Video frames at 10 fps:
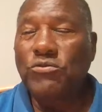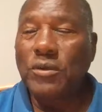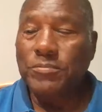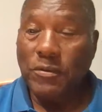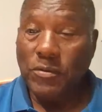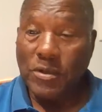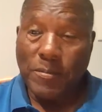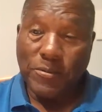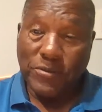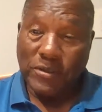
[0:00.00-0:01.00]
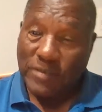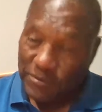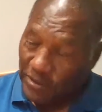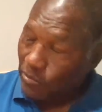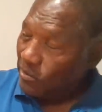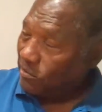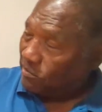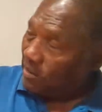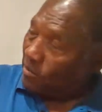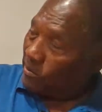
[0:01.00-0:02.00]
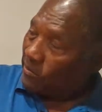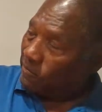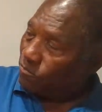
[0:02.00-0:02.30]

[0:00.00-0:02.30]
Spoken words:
jumped over a couple of things I think we need to stay with.